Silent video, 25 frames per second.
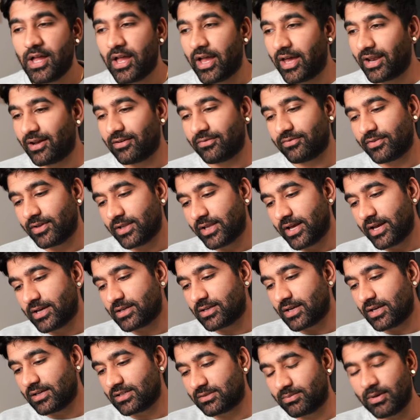And I feel
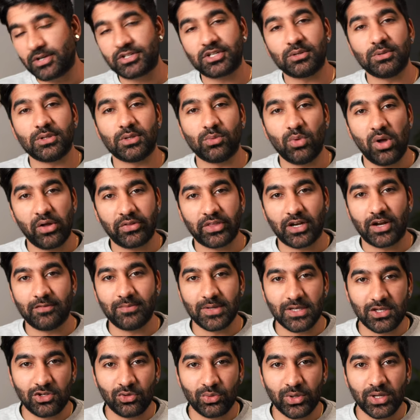like, especially with the work that I've
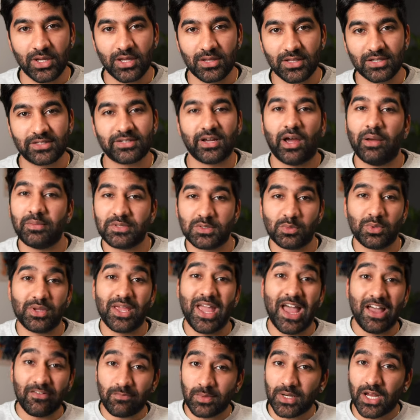been doing and the times that we
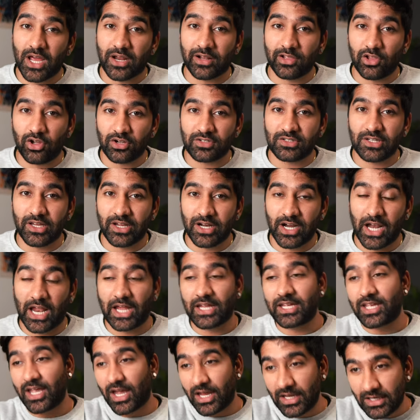have been out of lockdown and I
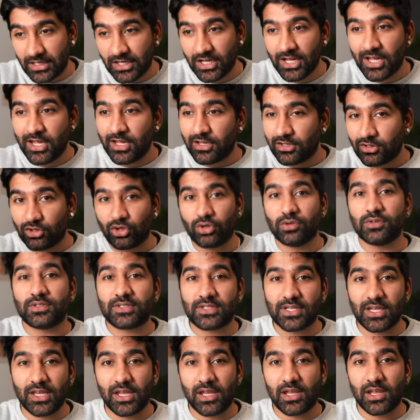can go
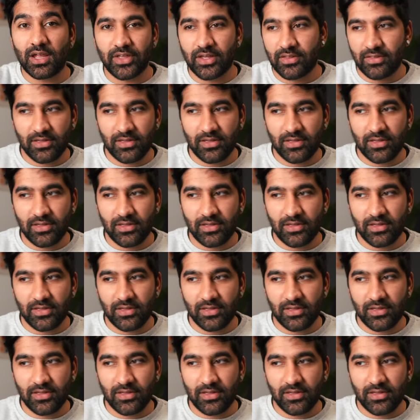see the